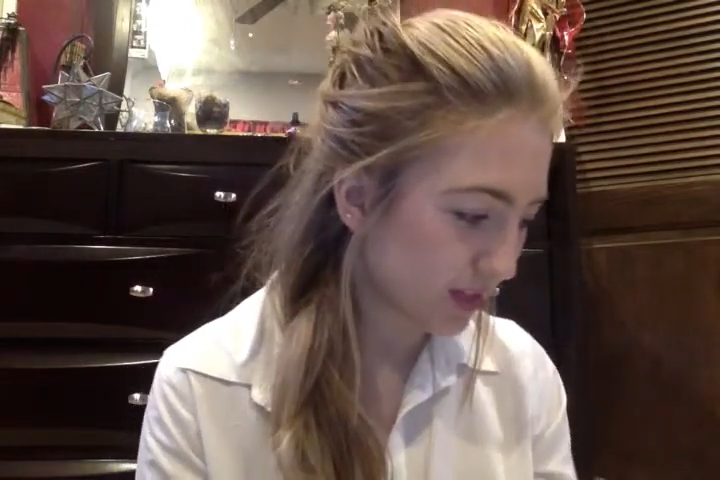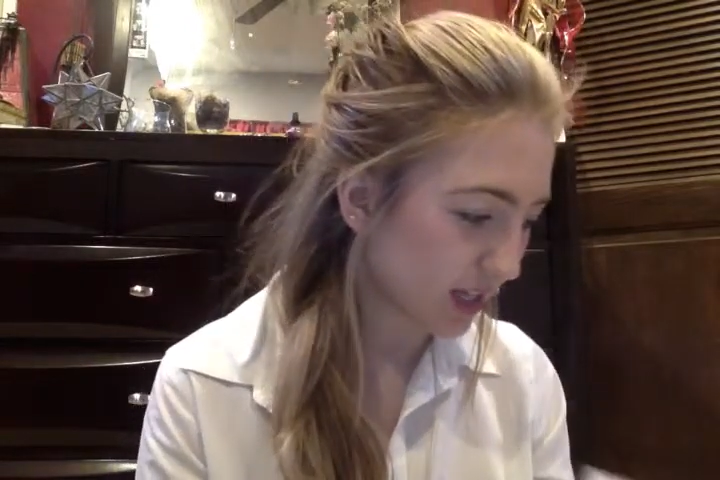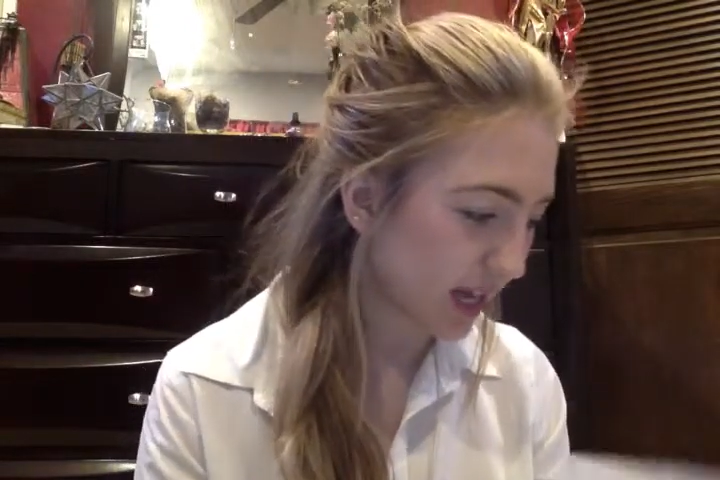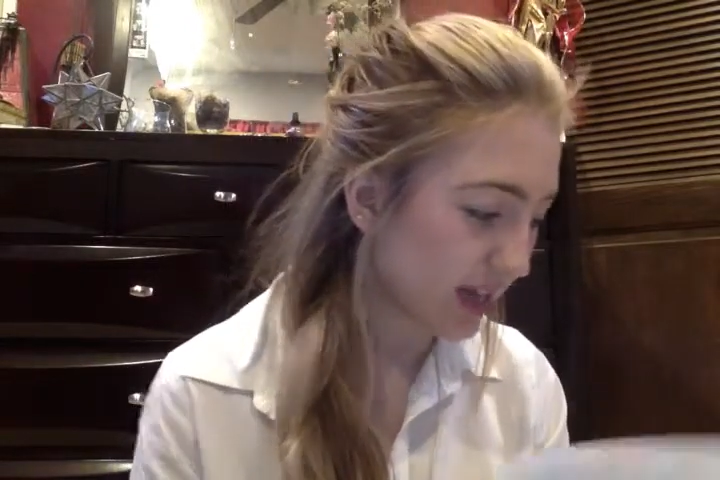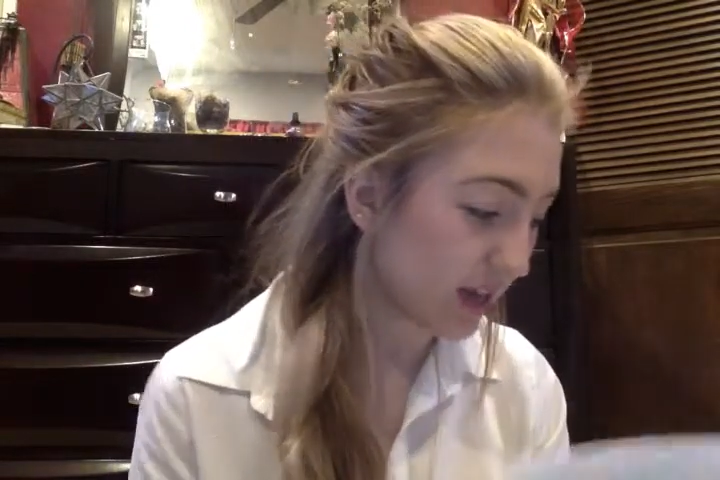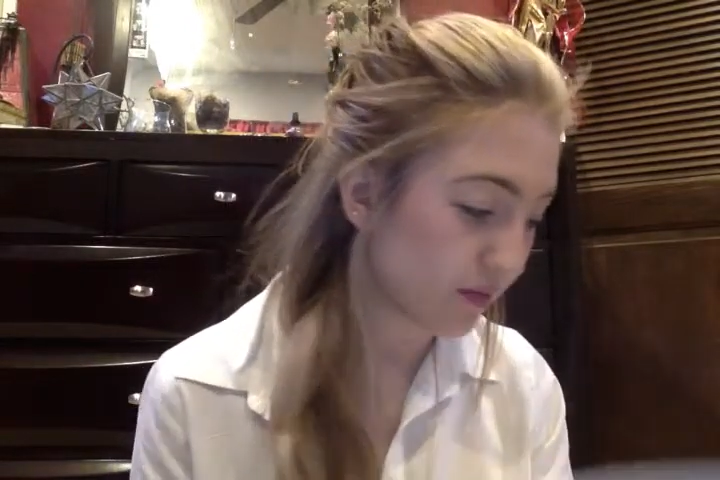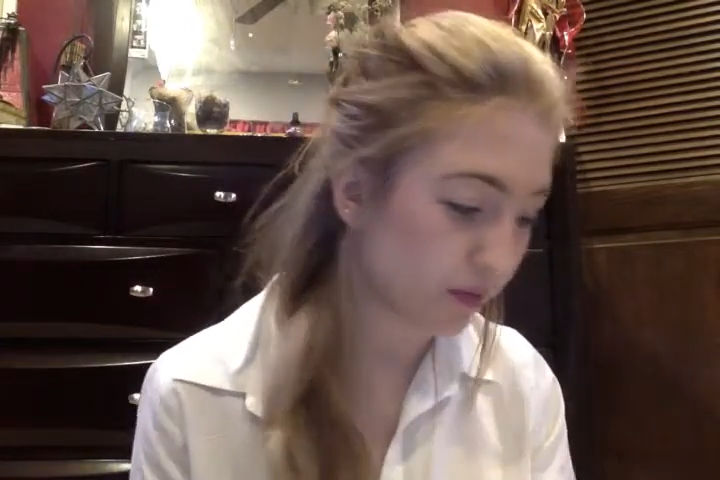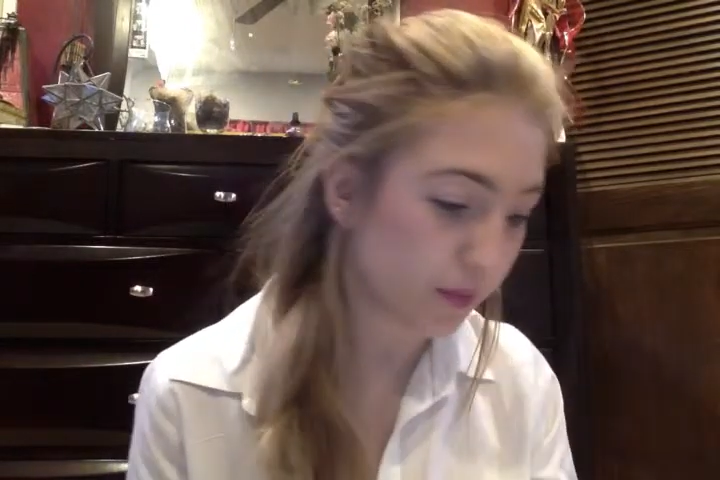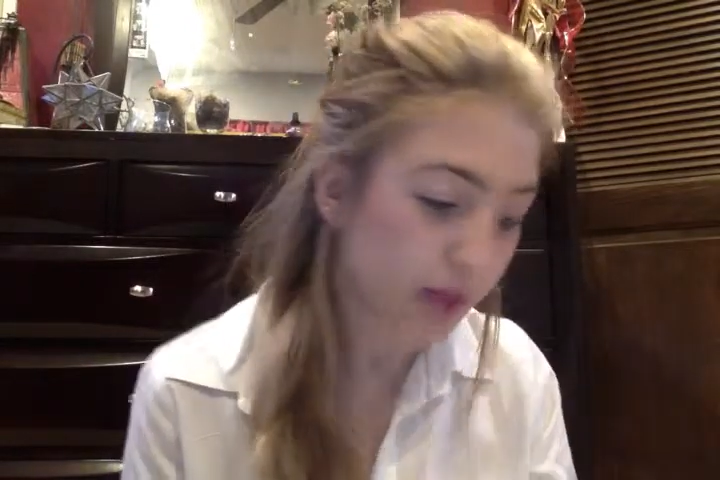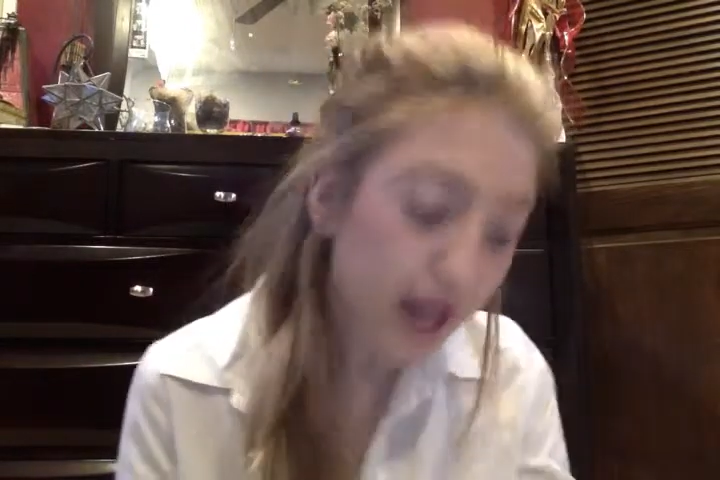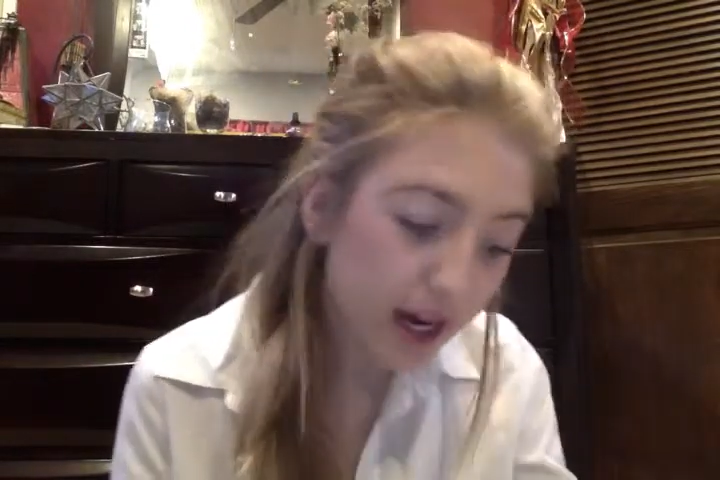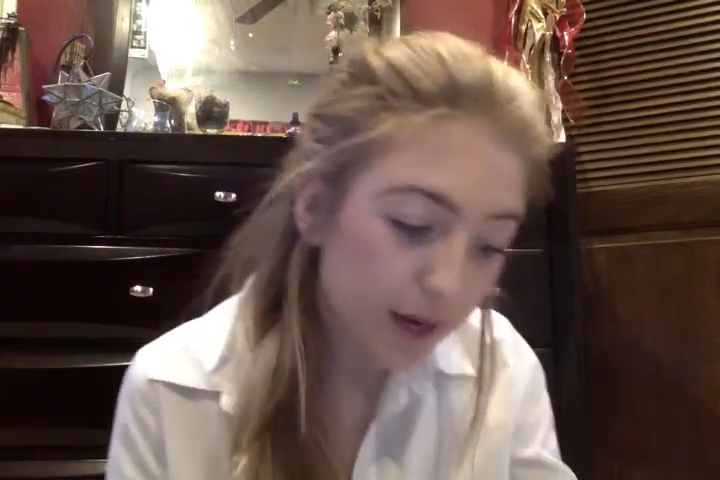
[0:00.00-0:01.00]
And then from
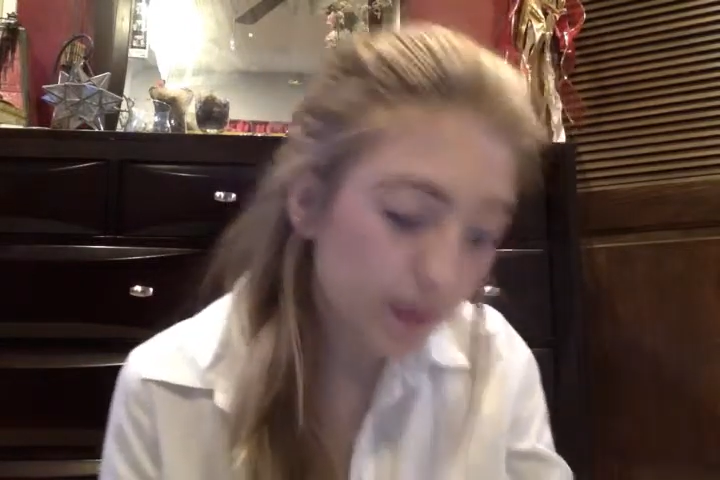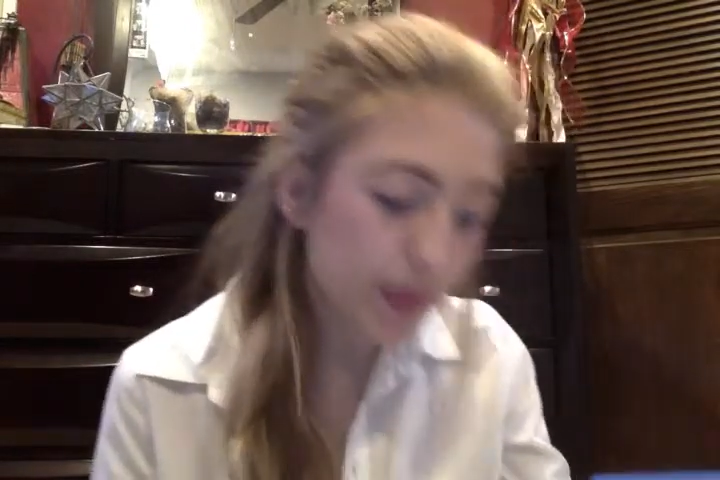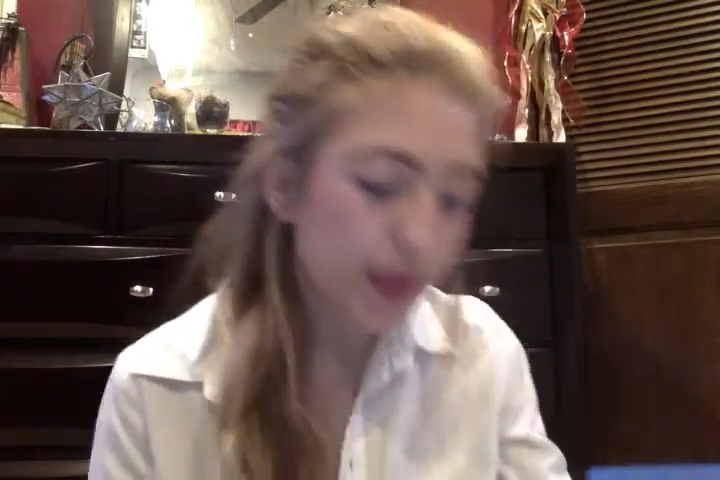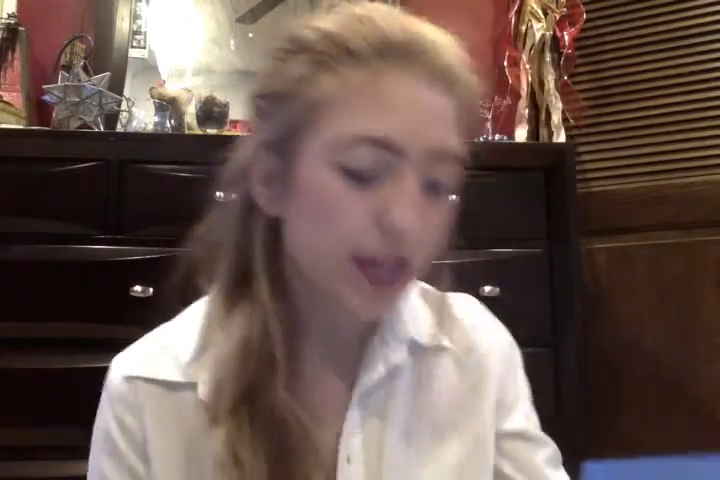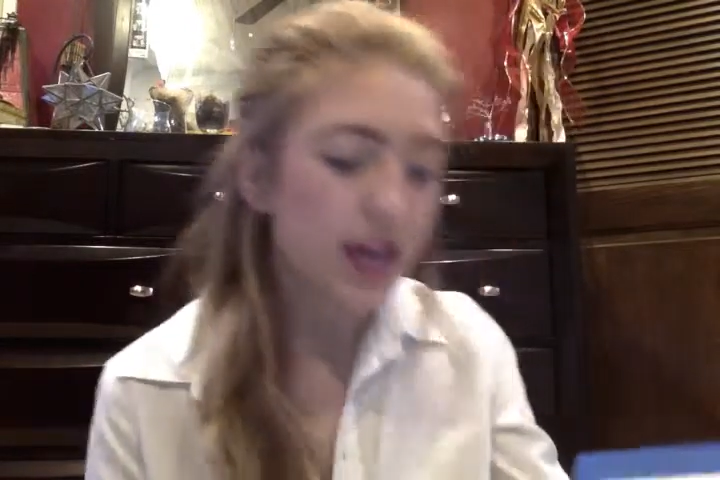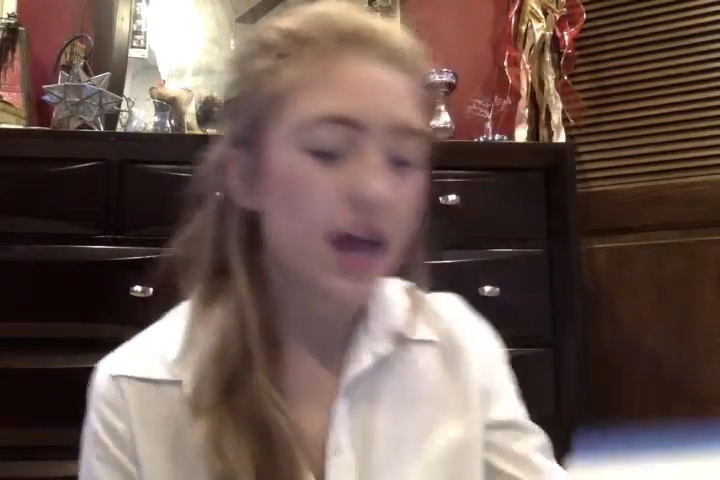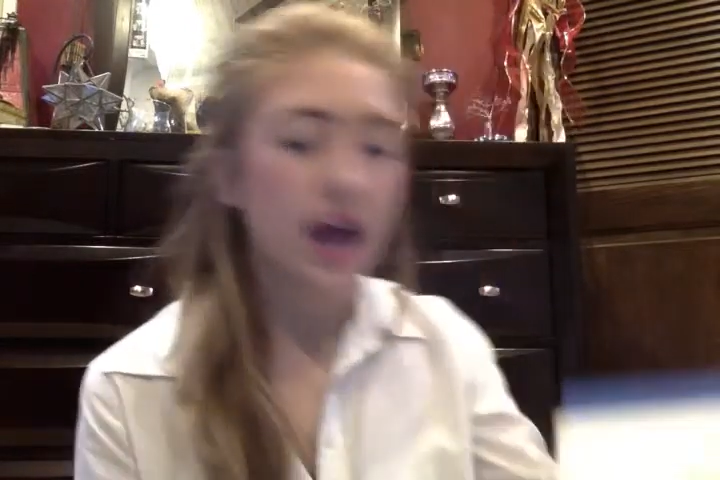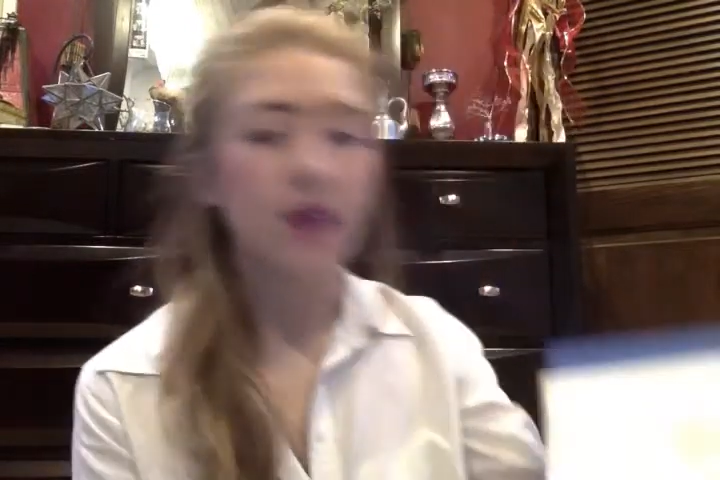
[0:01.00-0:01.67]
there, I